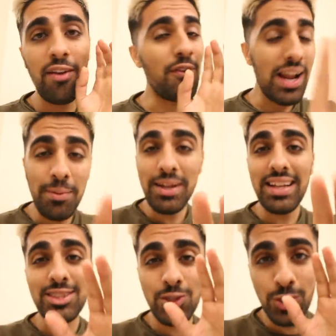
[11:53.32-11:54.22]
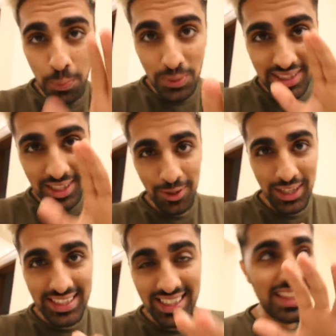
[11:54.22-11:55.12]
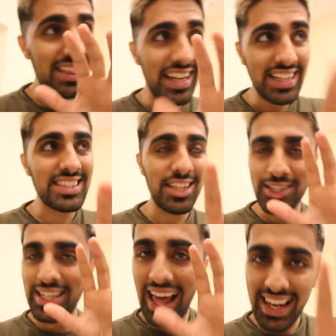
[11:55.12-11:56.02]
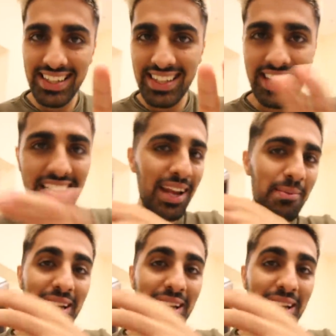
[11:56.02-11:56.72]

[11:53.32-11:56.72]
And for anybody that's super serious and thinks they're talented at like